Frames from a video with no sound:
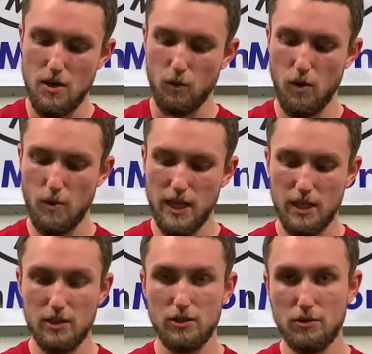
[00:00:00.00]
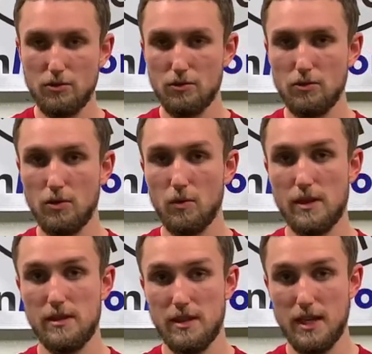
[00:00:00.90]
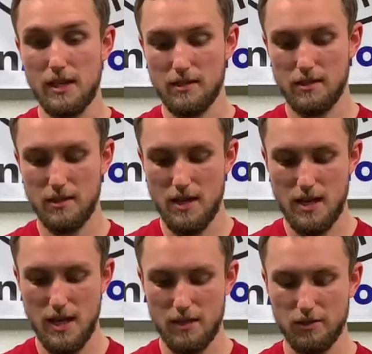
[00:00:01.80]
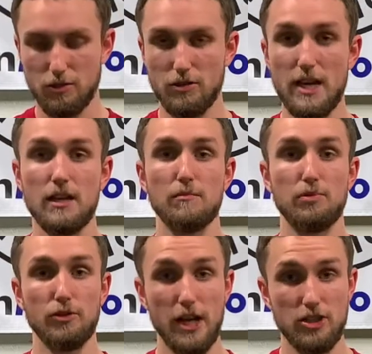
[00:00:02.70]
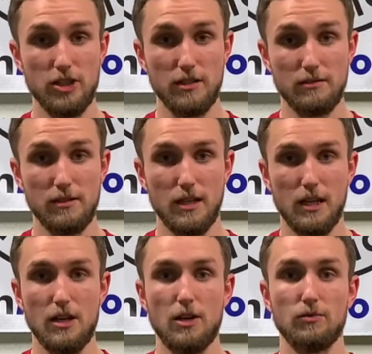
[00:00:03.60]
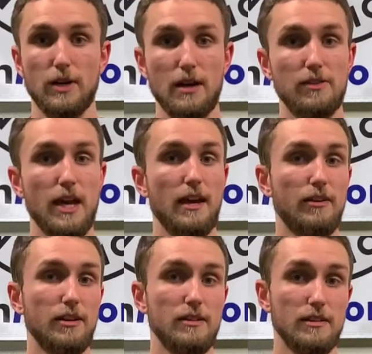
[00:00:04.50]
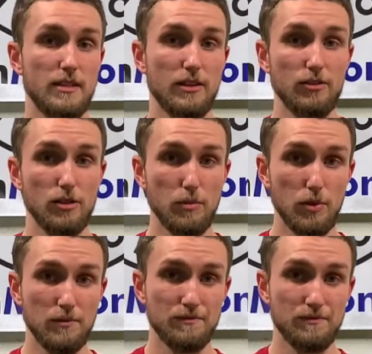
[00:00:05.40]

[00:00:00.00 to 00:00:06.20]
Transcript: What we can do with this is create compression around the area that's irritable,